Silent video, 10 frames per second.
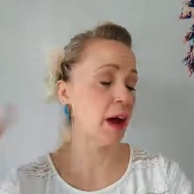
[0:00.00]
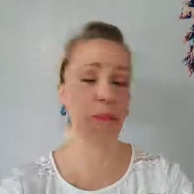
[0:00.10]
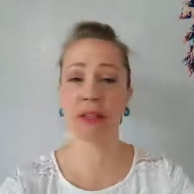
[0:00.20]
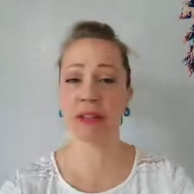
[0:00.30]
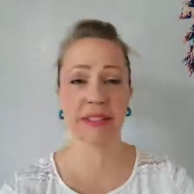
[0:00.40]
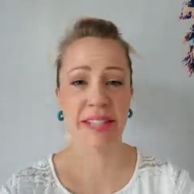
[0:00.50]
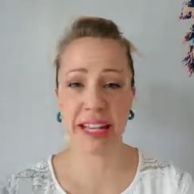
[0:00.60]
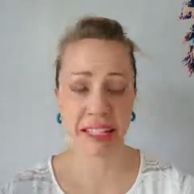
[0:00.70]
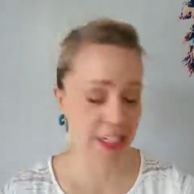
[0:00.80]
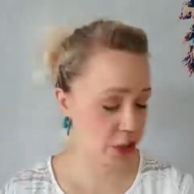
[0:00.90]
uphill,
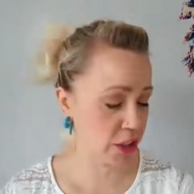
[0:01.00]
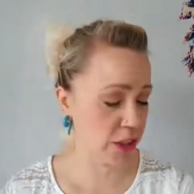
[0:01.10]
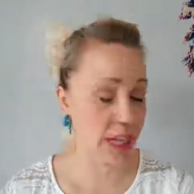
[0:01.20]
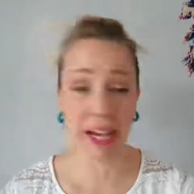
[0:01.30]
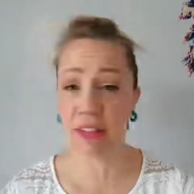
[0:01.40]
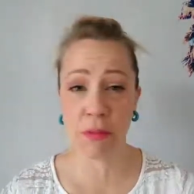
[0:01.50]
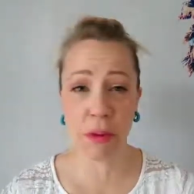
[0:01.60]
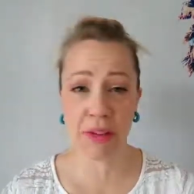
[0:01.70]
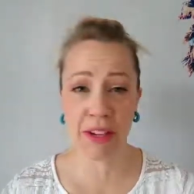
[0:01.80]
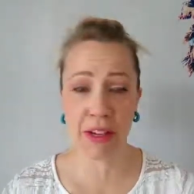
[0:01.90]
stagnation, lack of
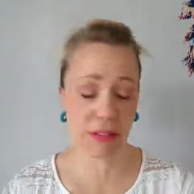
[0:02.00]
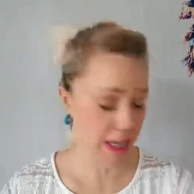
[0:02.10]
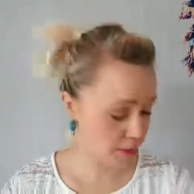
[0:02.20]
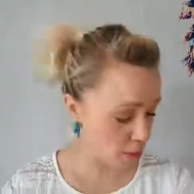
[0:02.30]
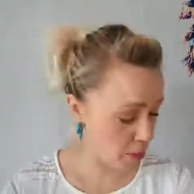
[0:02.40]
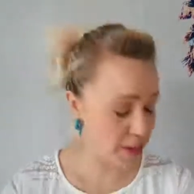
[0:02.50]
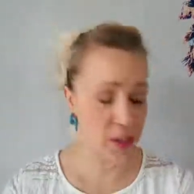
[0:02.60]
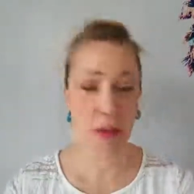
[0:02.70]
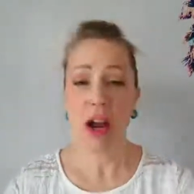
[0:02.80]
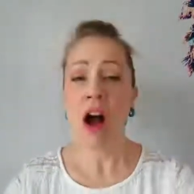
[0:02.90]
motivate, lack of momentum.